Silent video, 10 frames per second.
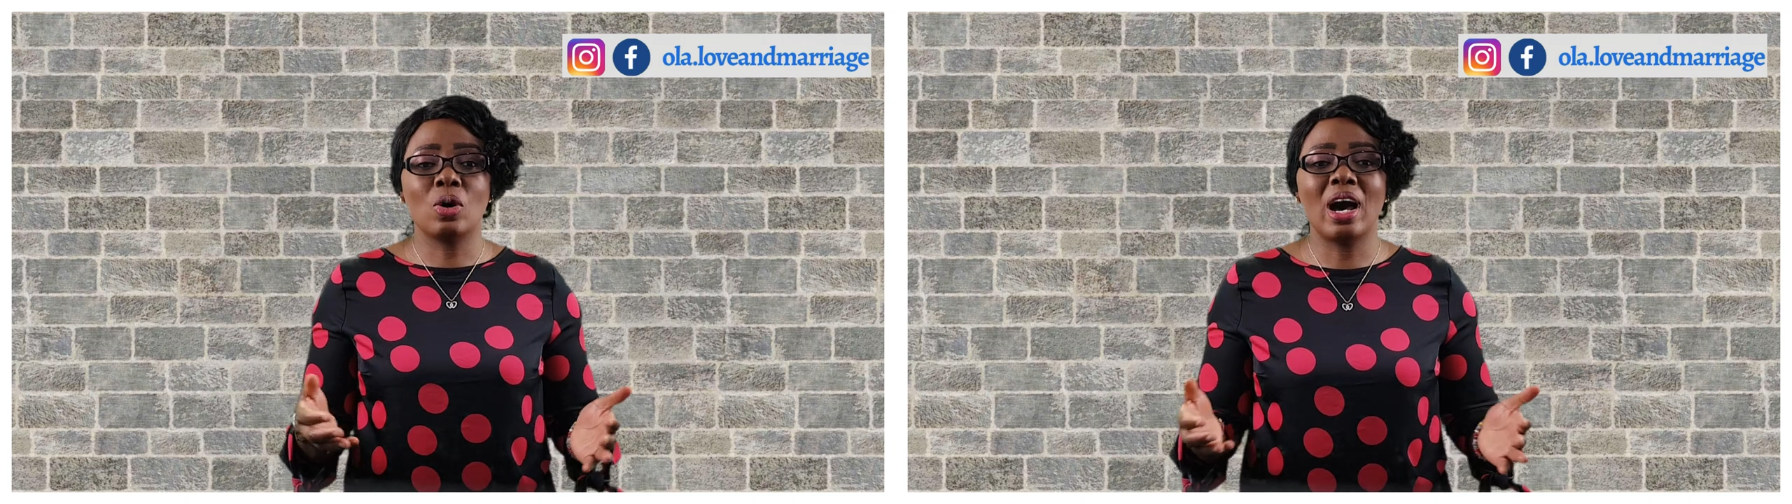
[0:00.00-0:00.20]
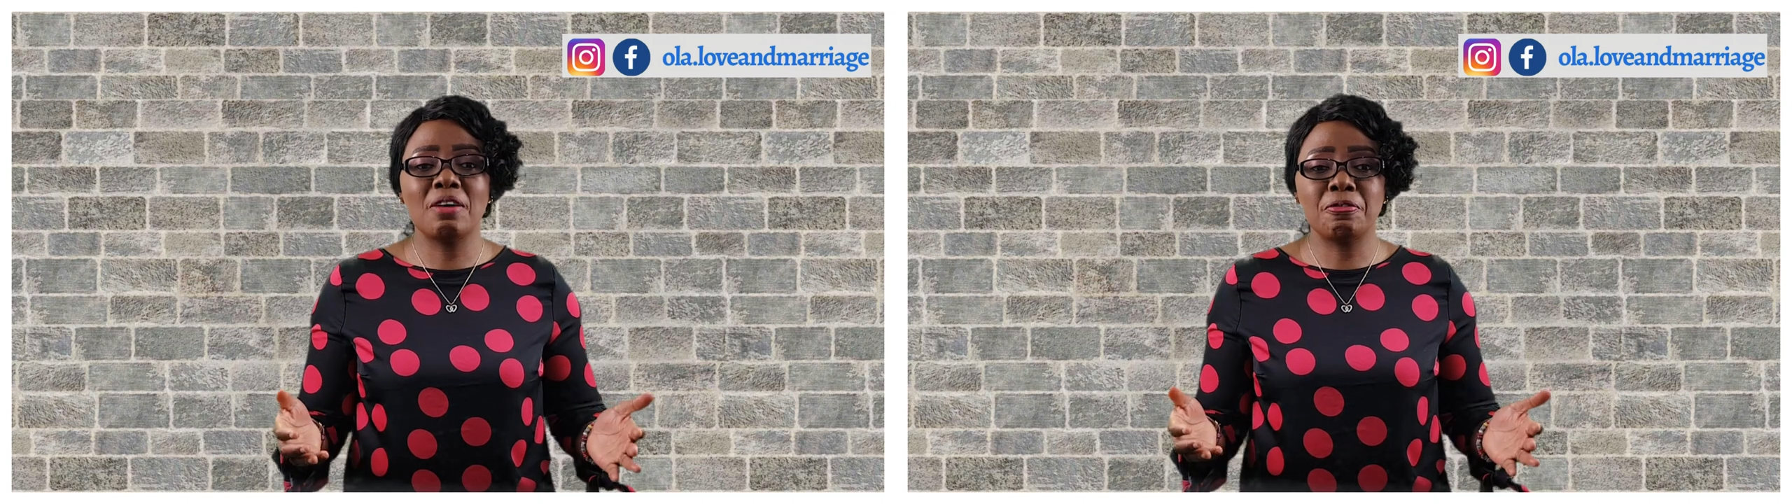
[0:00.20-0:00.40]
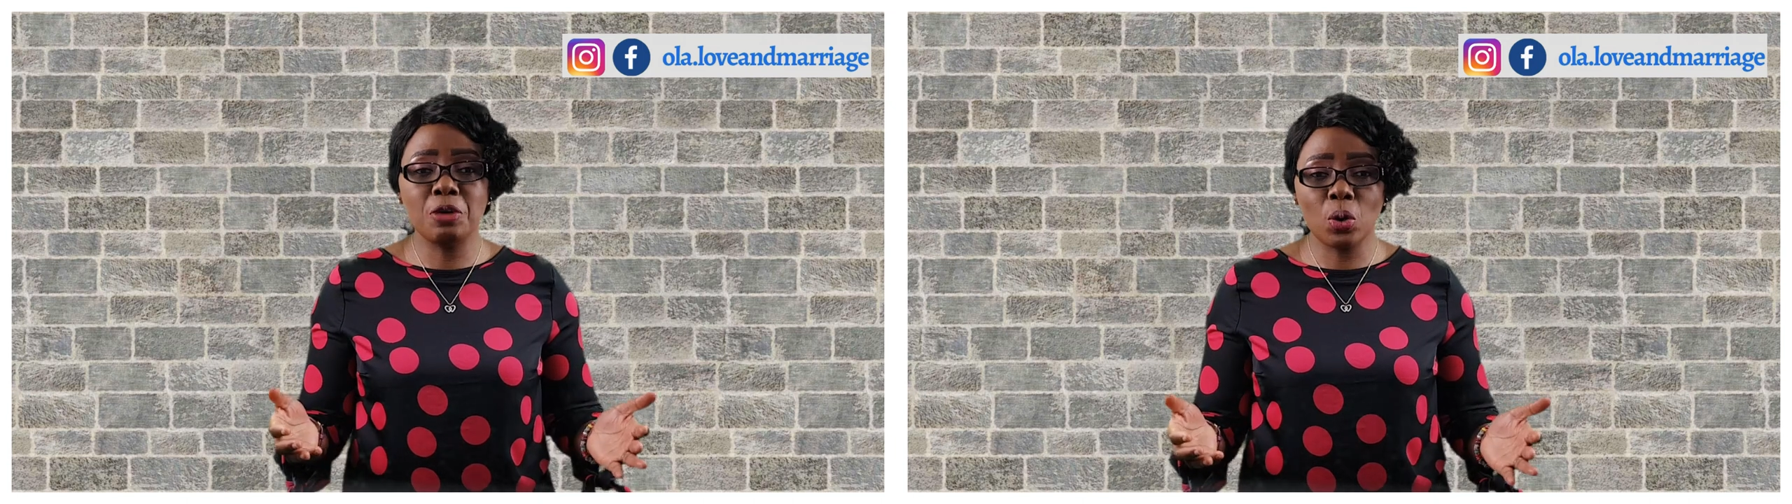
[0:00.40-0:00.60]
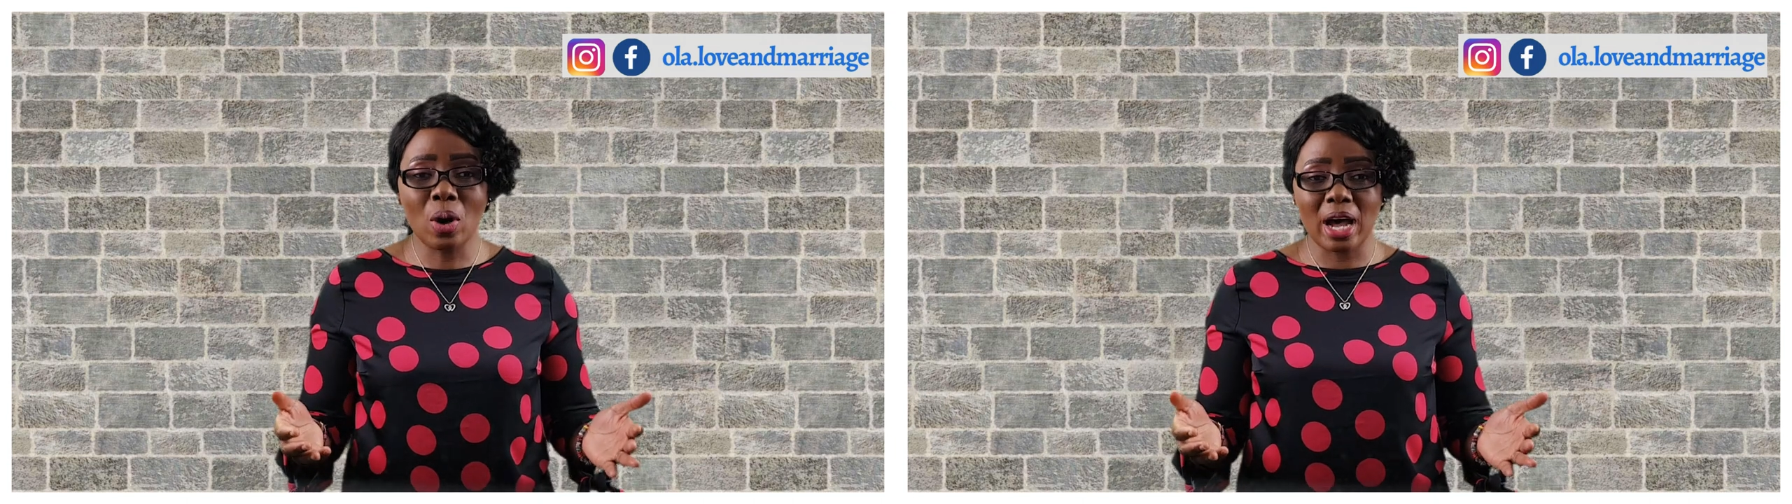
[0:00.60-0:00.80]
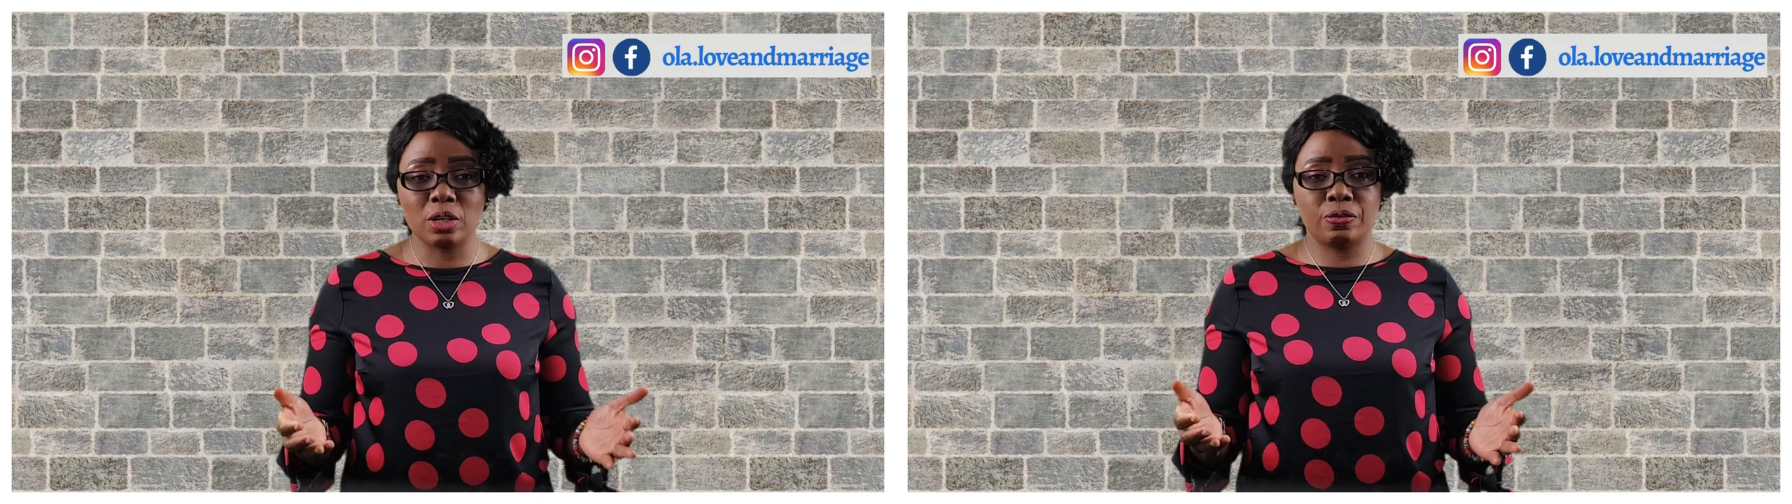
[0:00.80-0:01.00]
to have few
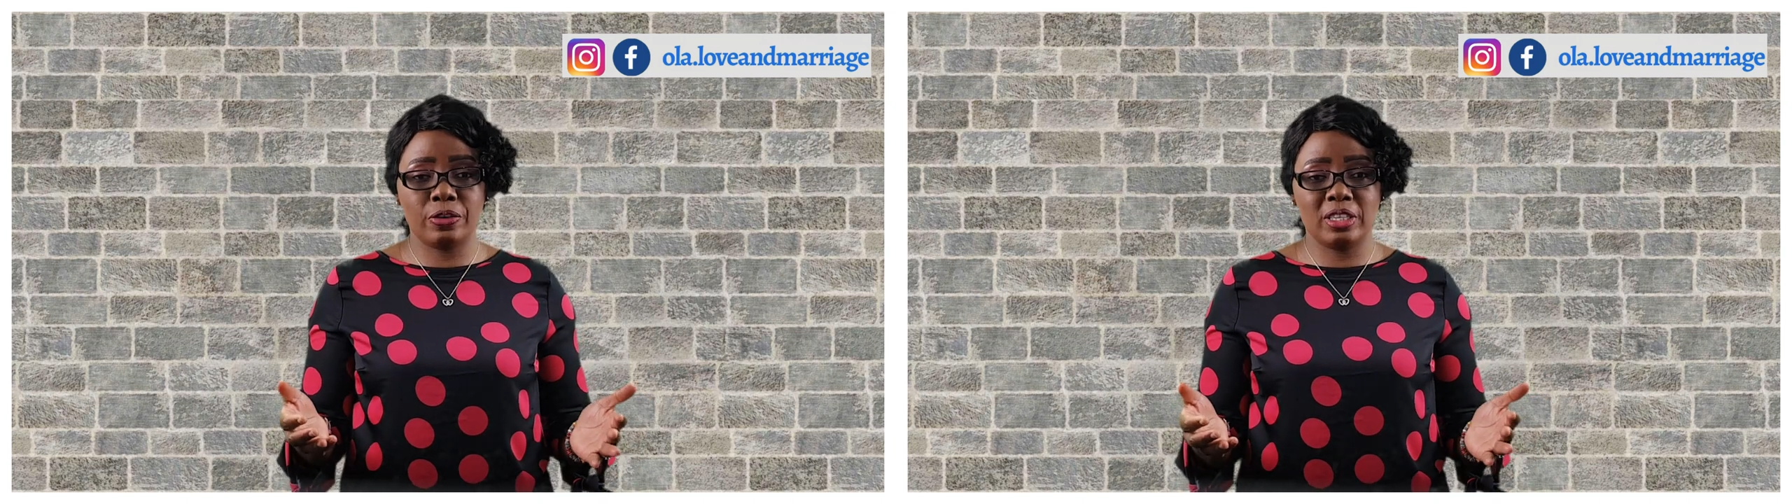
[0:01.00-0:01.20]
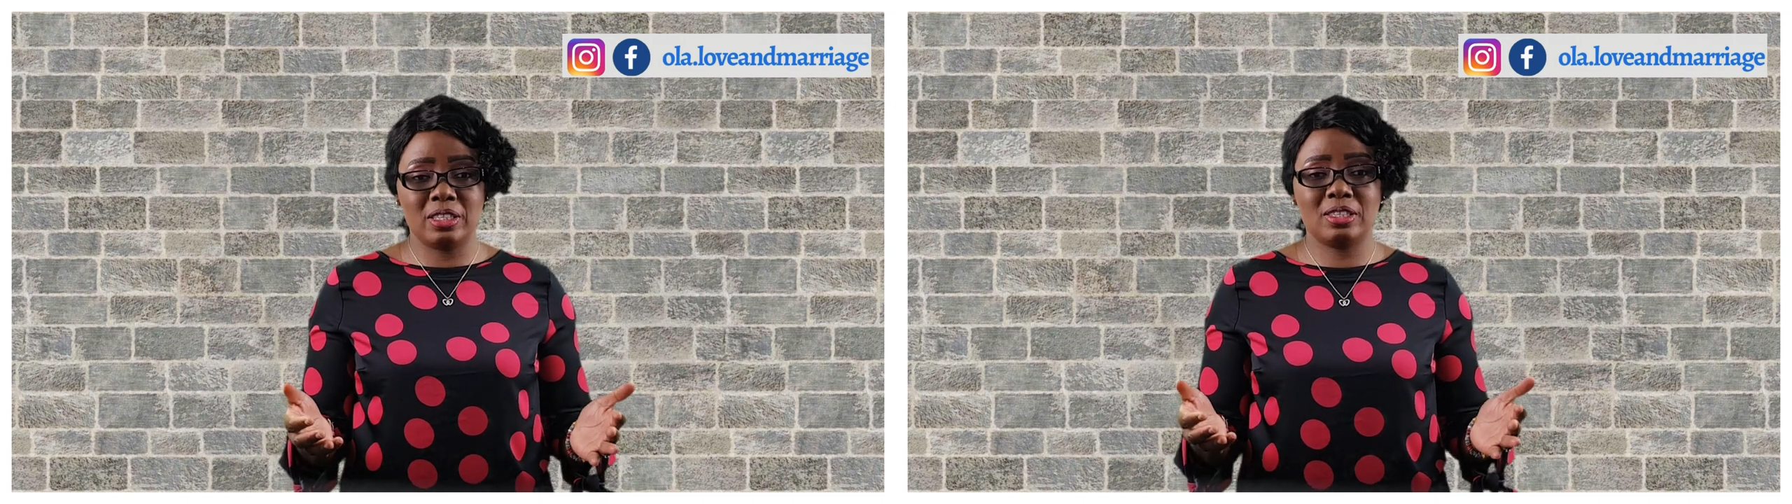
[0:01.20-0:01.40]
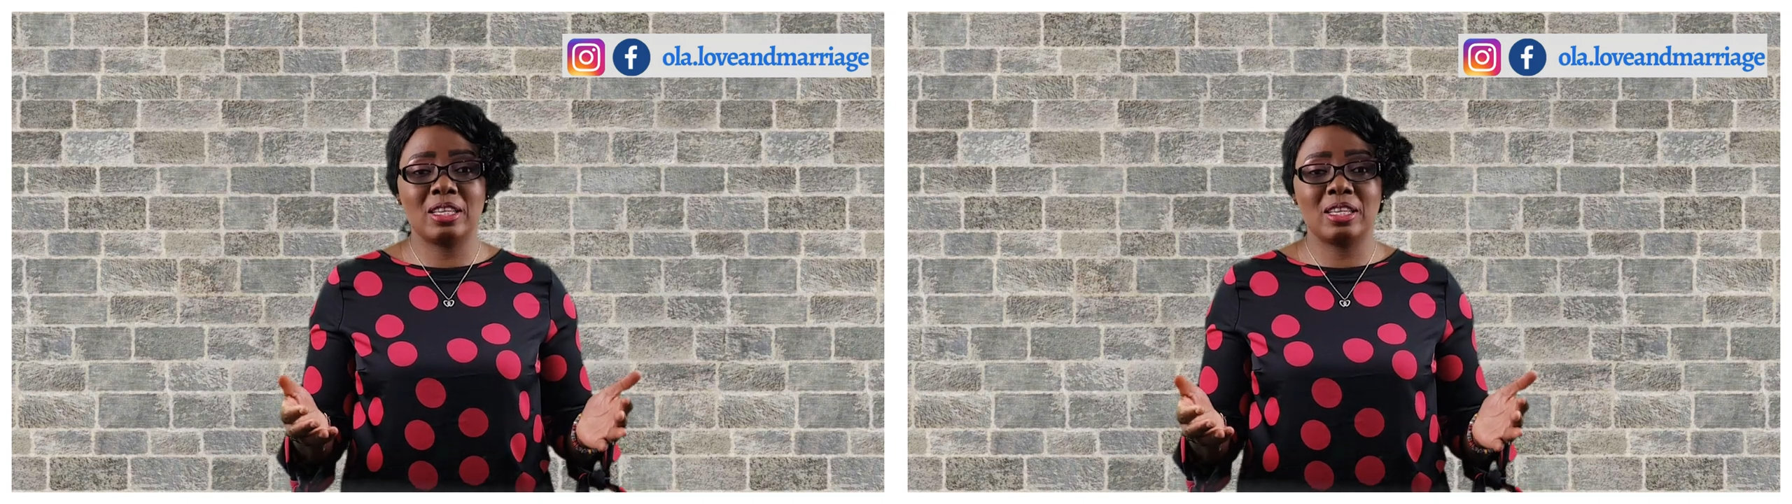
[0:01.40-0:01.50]
outfits